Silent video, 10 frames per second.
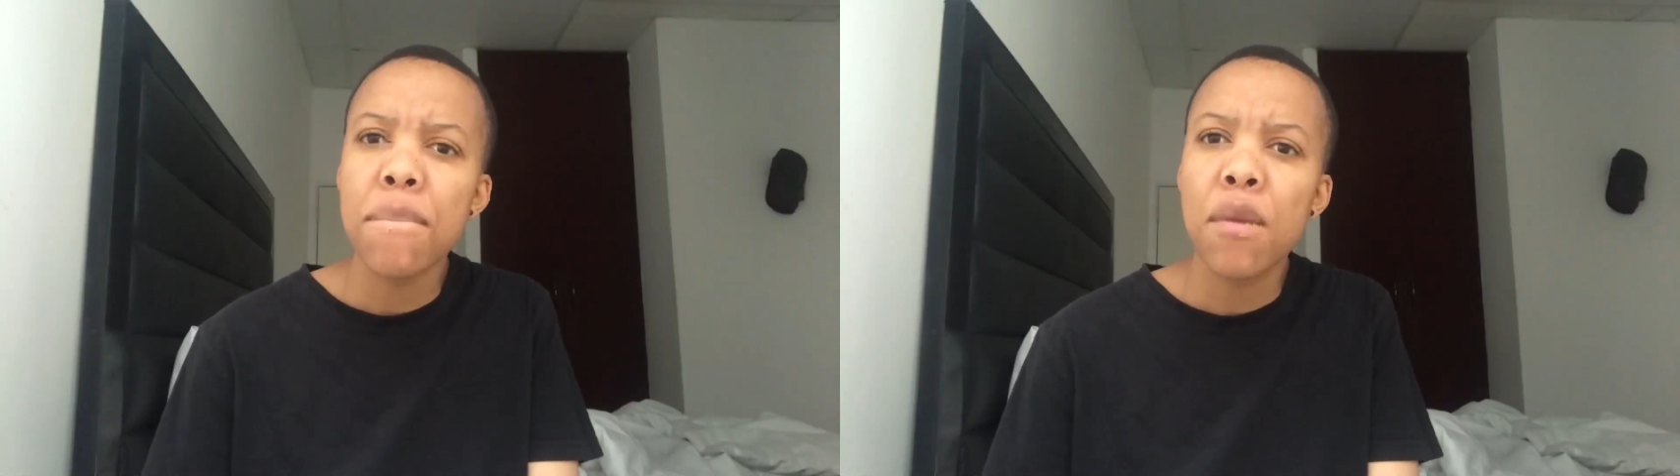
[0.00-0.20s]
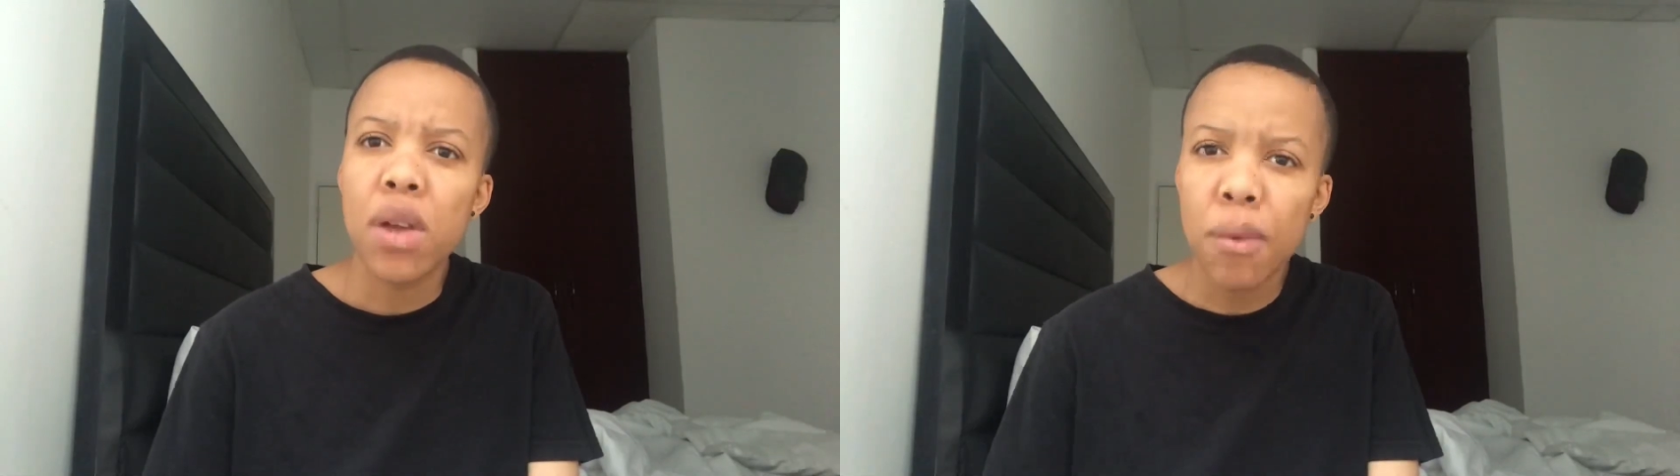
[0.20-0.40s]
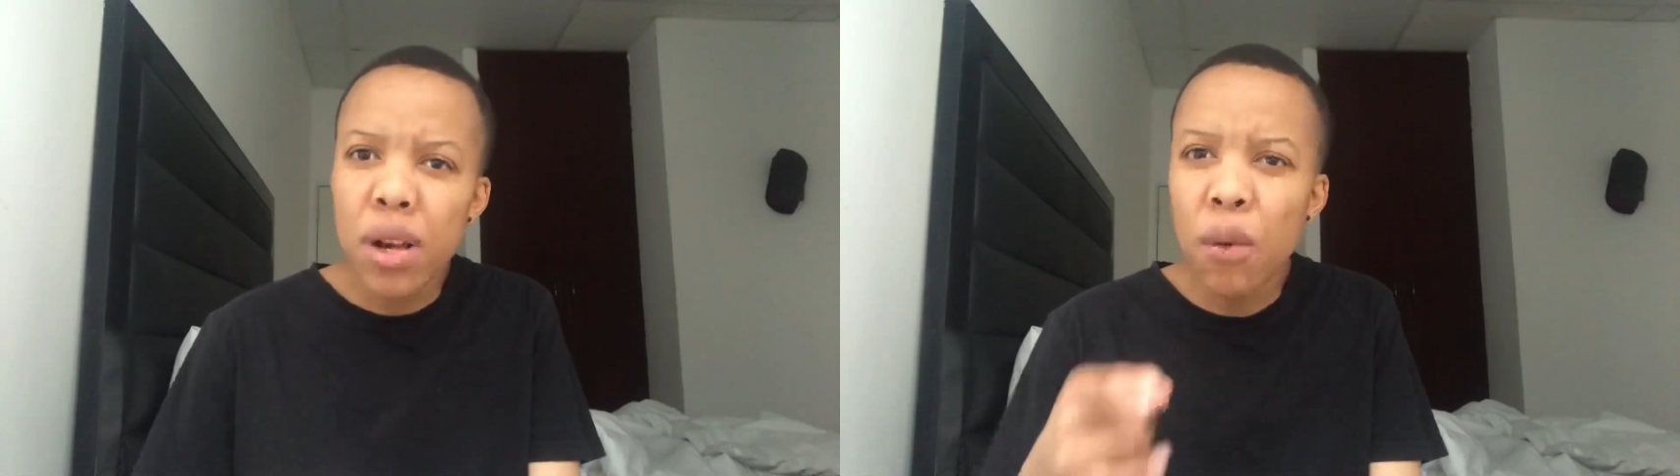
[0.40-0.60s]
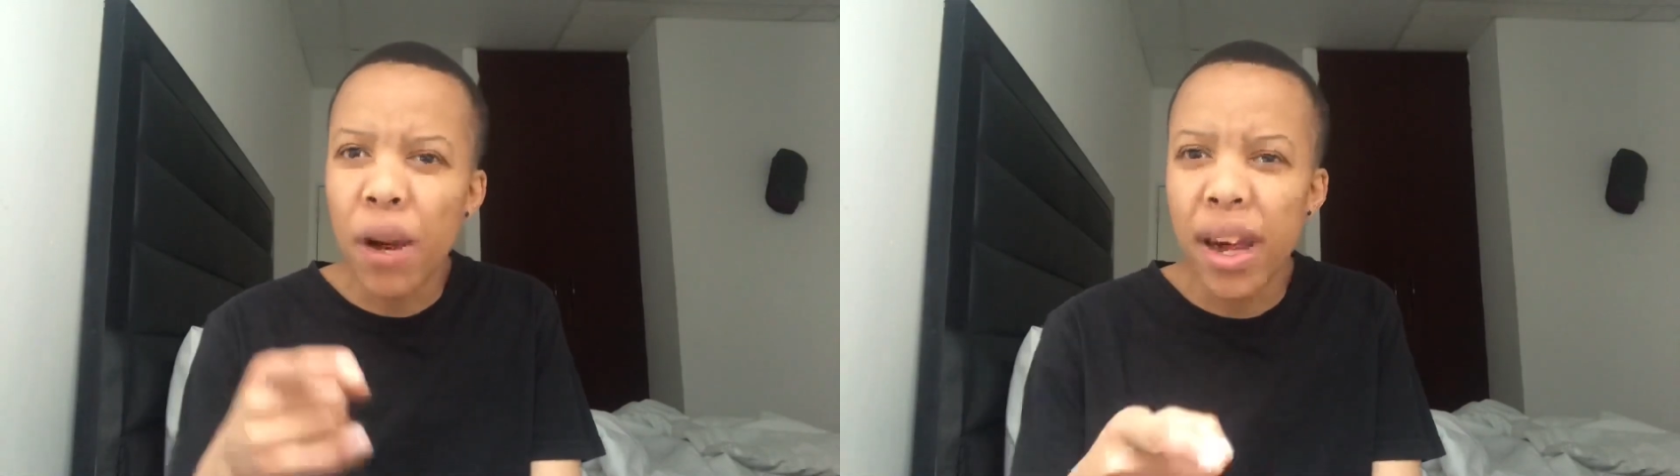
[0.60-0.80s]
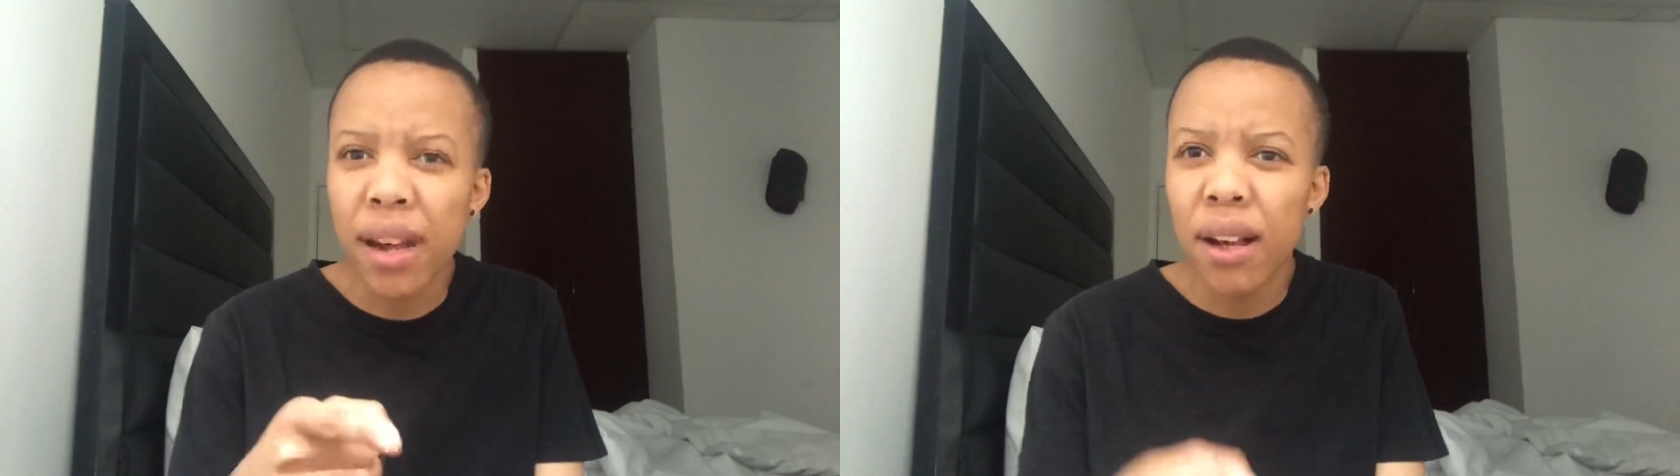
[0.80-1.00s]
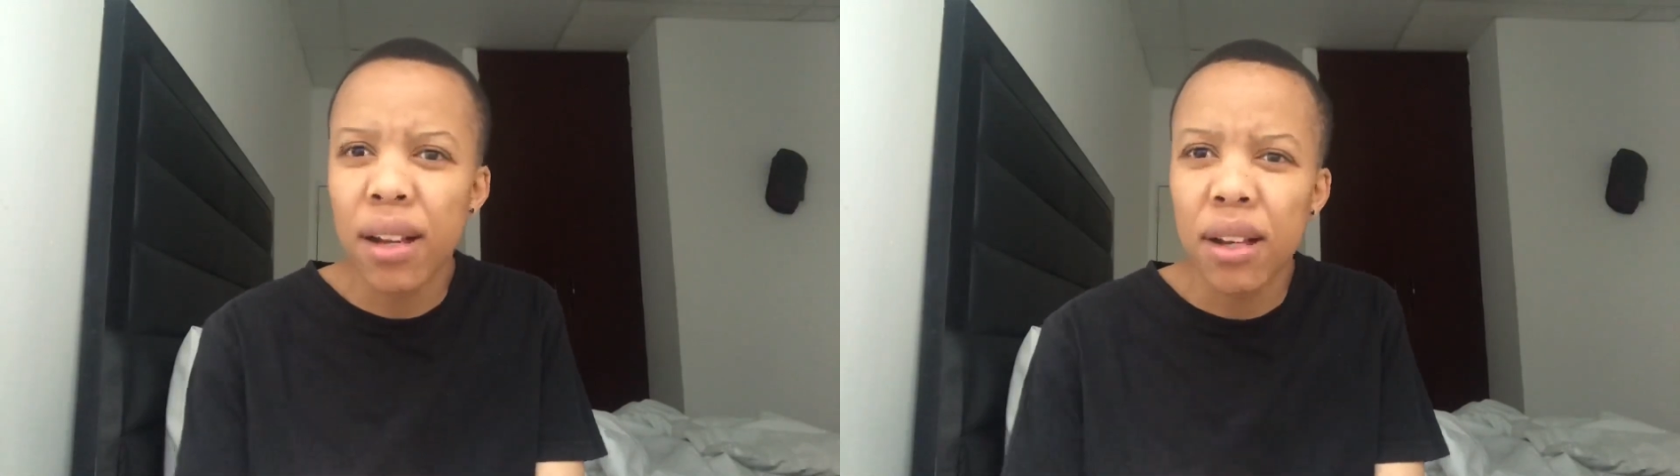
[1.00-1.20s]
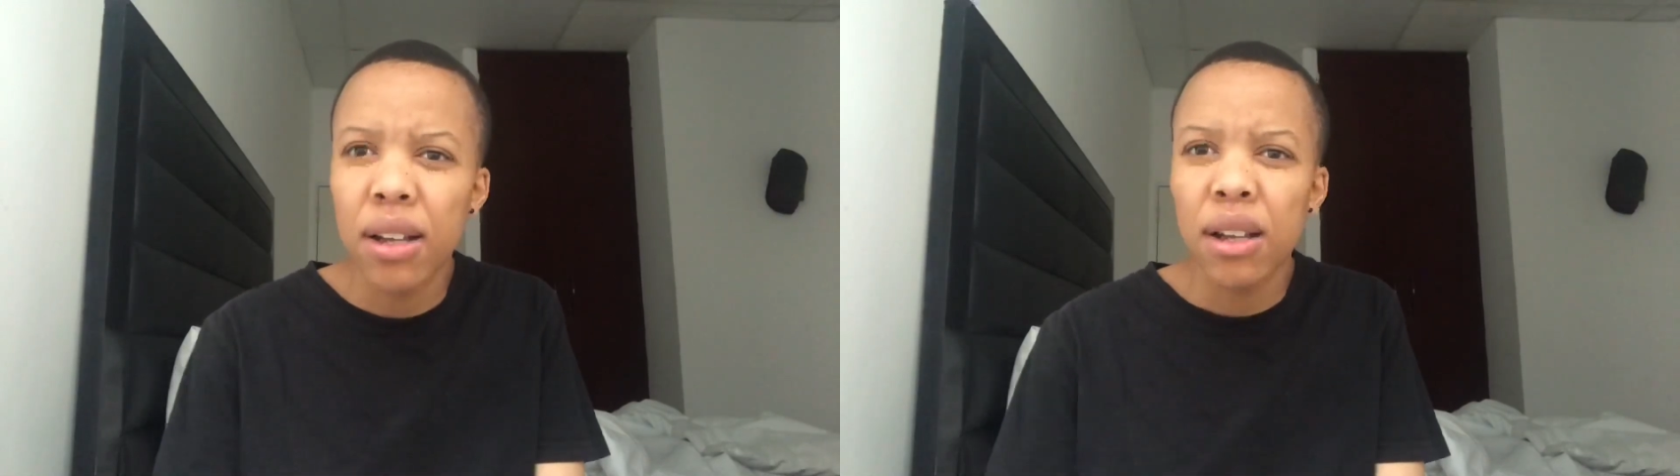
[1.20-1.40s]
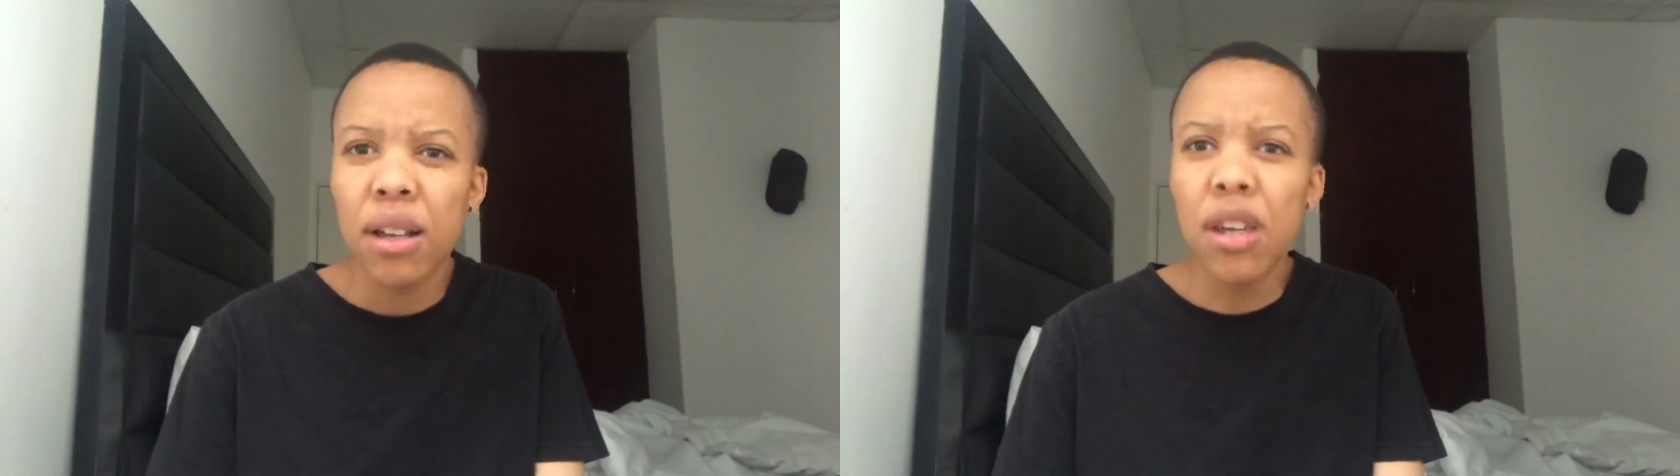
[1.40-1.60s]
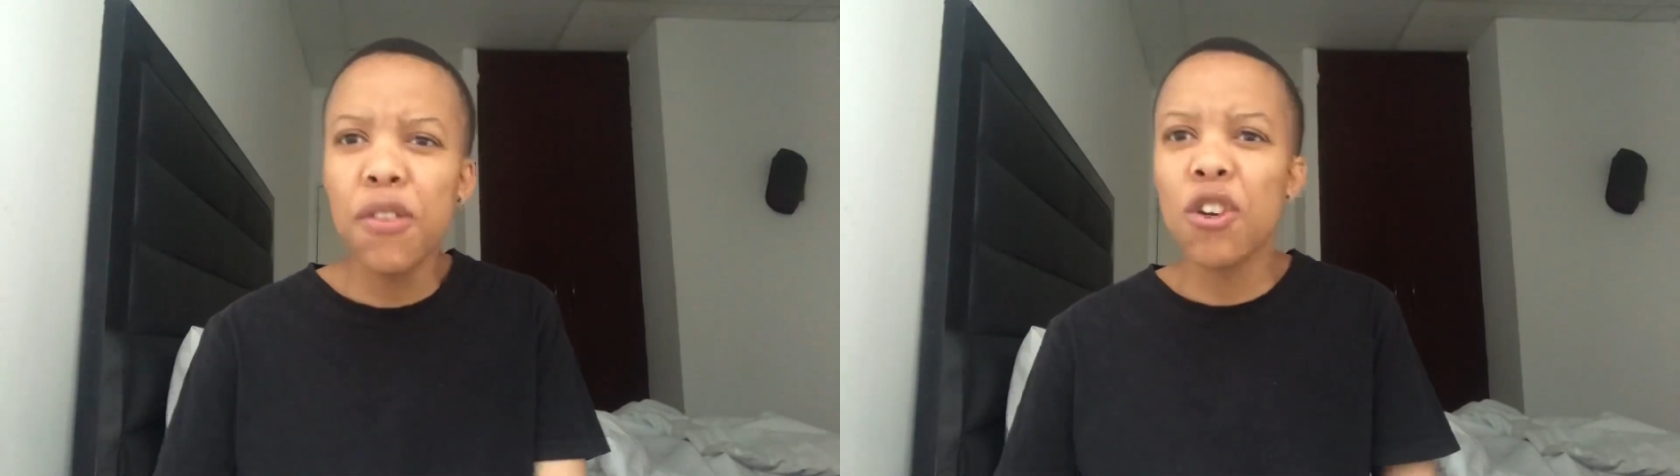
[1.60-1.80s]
Yabona wena, if